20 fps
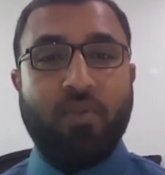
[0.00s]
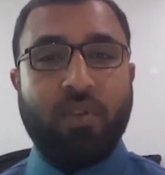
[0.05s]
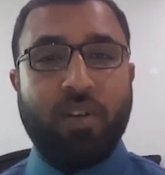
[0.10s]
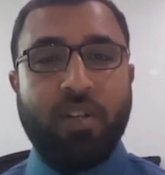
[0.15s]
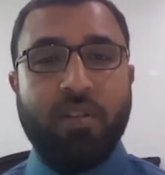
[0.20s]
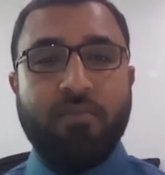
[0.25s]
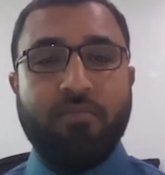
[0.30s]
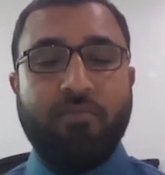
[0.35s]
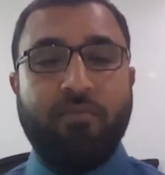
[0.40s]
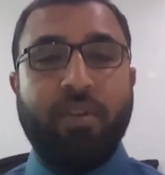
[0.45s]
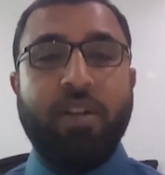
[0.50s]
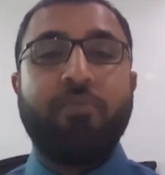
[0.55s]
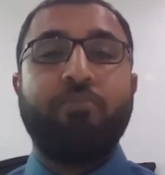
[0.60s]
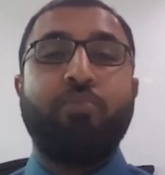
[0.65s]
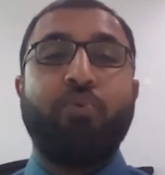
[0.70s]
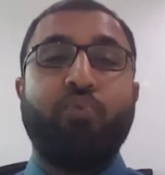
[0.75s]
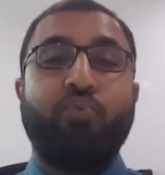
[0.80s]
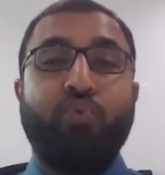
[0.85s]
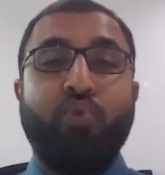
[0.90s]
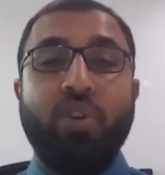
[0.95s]
Okay, but
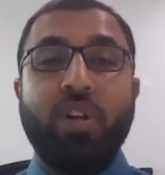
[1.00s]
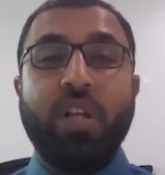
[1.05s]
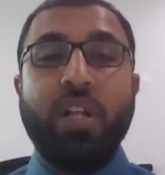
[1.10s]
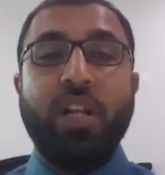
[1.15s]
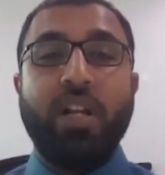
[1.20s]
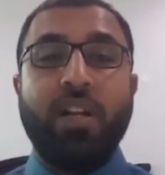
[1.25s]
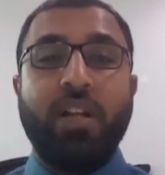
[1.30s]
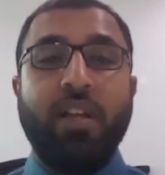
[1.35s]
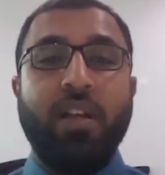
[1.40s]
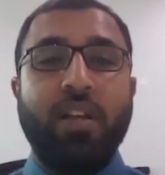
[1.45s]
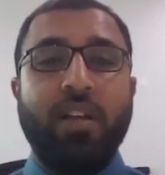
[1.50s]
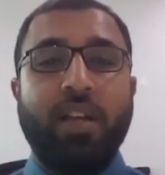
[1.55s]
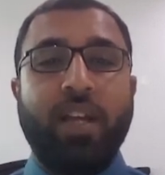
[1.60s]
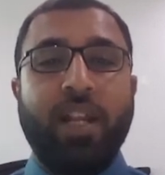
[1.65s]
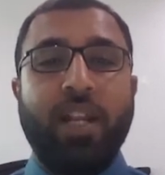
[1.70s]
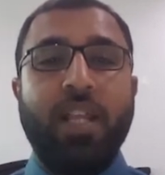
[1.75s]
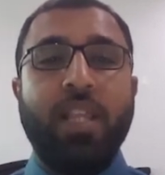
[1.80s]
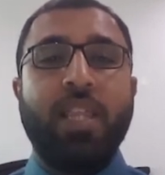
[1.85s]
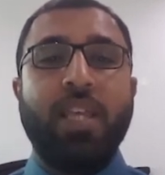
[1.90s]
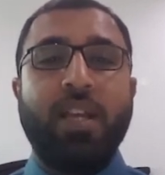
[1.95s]
before creating
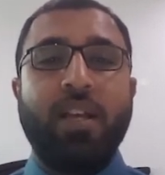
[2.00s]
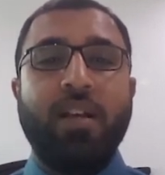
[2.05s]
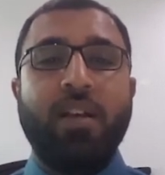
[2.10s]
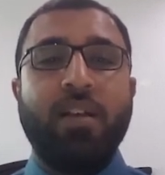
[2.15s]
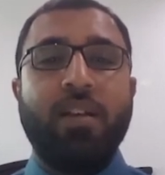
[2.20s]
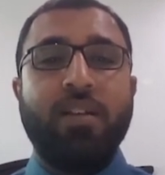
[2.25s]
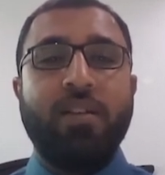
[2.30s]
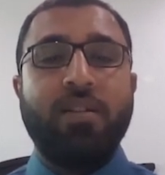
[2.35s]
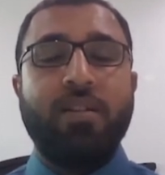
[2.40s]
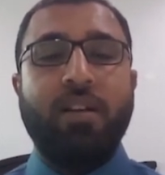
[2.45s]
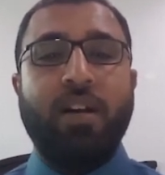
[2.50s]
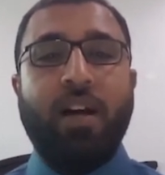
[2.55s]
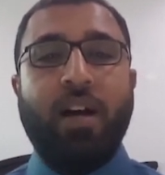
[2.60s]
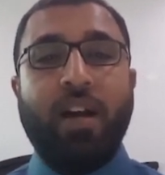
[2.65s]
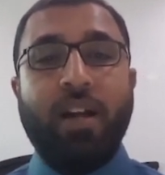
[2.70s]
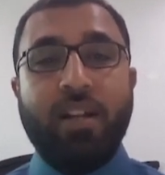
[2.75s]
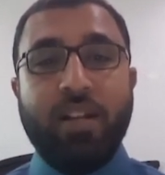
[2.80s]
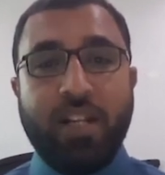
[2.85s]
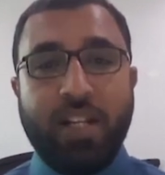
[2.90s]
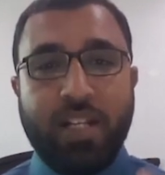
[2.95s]
anything,
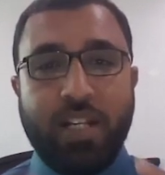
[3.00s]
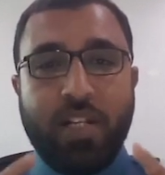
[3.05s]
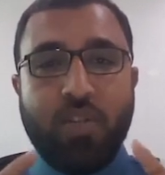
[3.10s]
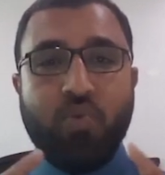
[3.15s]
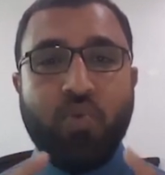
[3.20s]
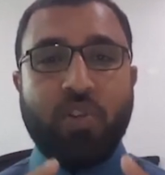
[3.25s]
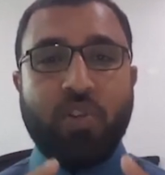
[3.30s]
I needed to